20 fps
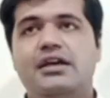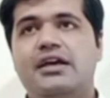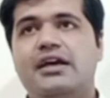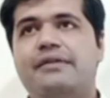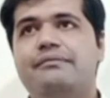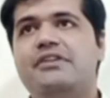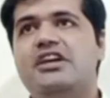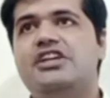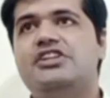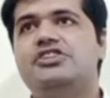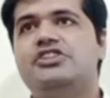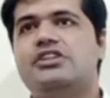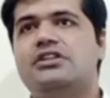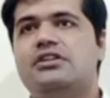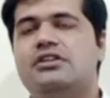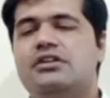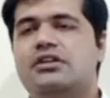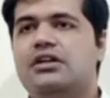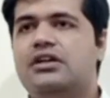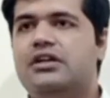
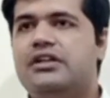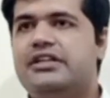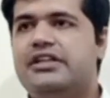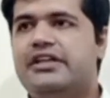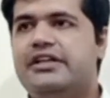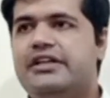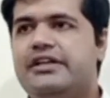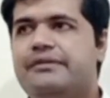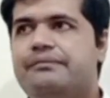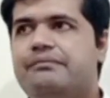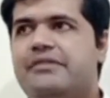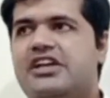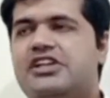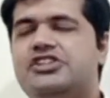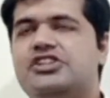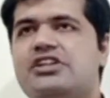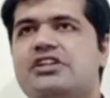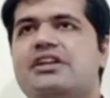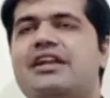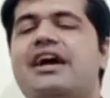Imagine the
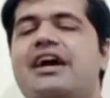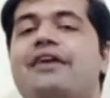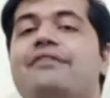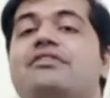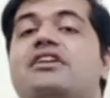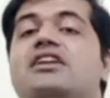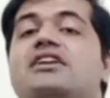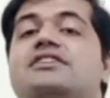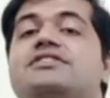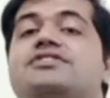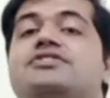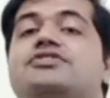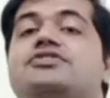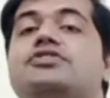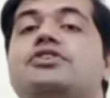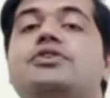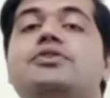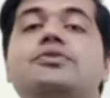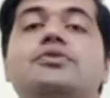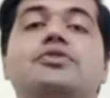major novelists
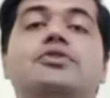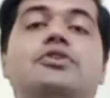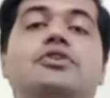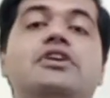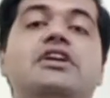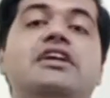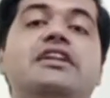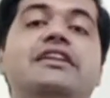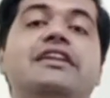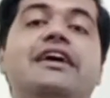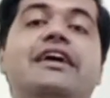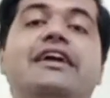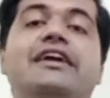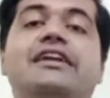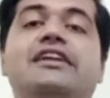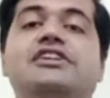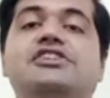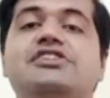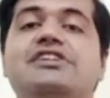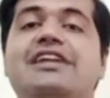who wrote in the
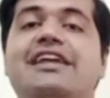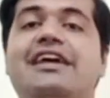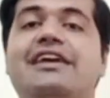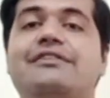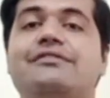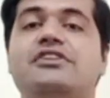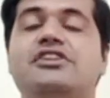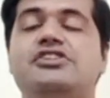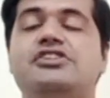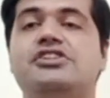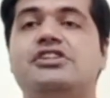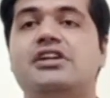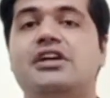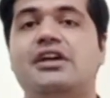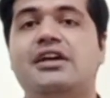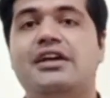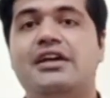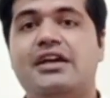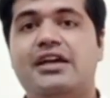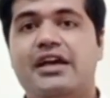English language.
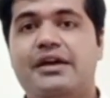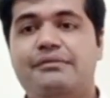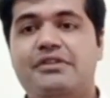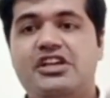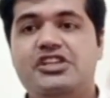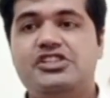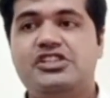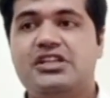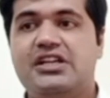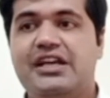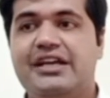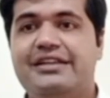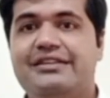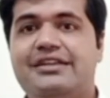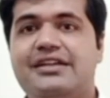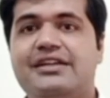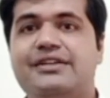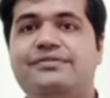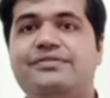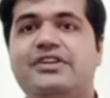Imagine
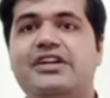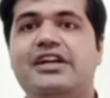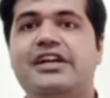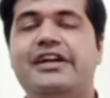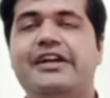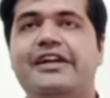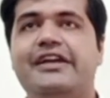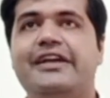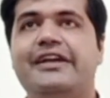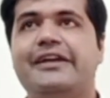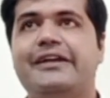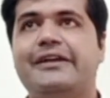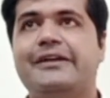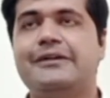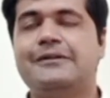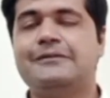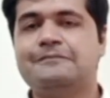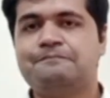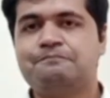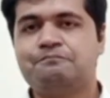Henry Fielding.
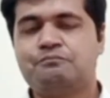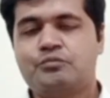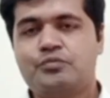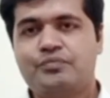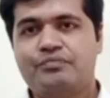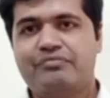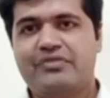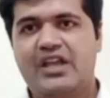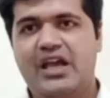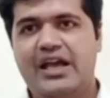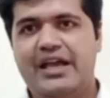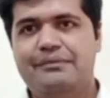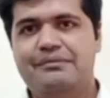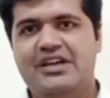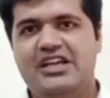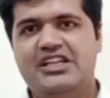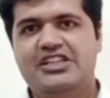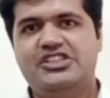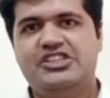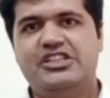
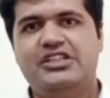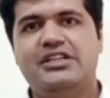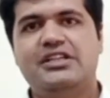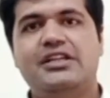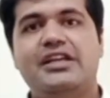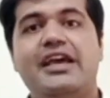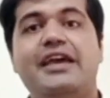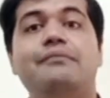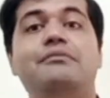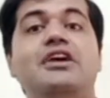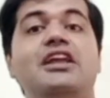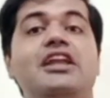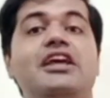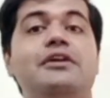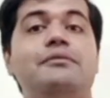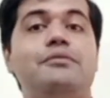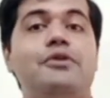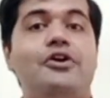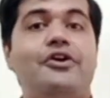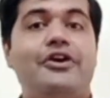Imagine
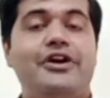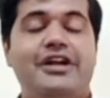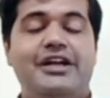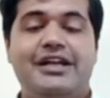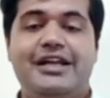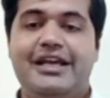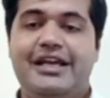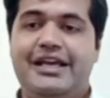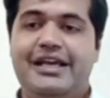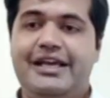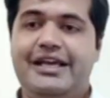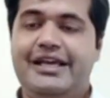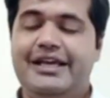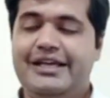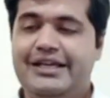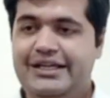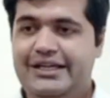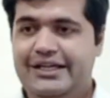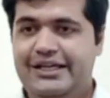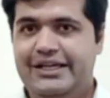Emily Bronte.
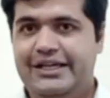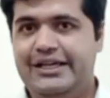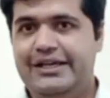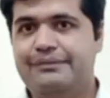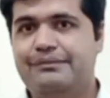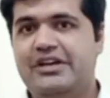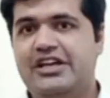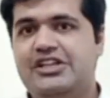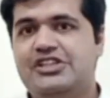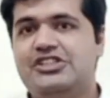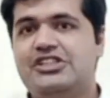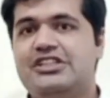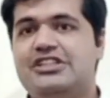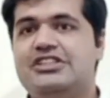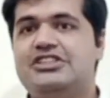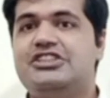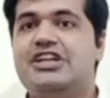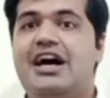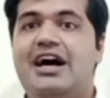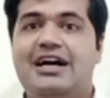
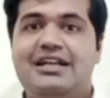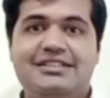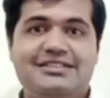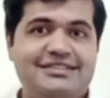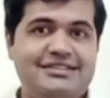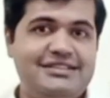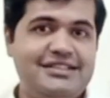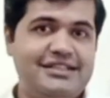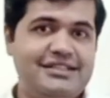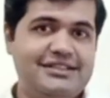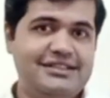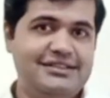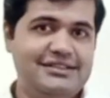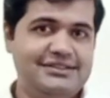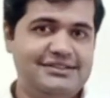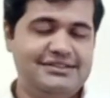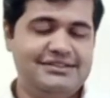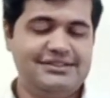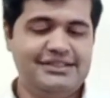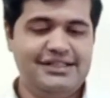Imagine Charles
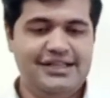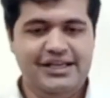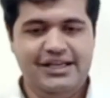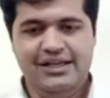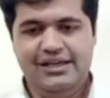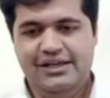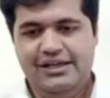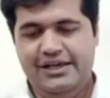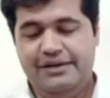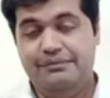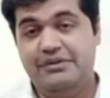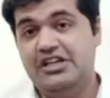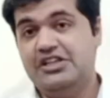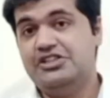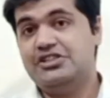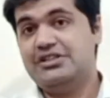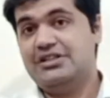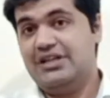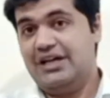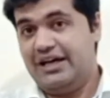Dickens.
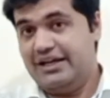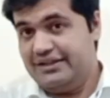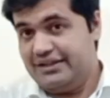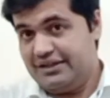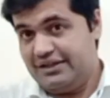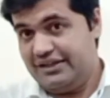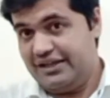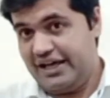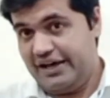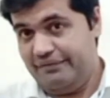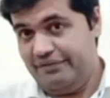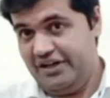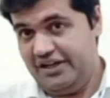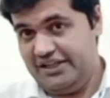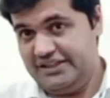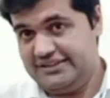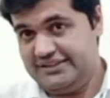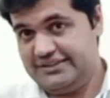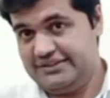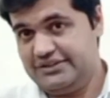Imagine other
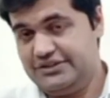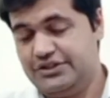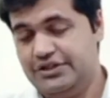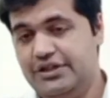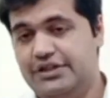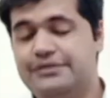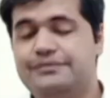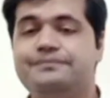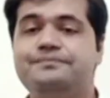novelists.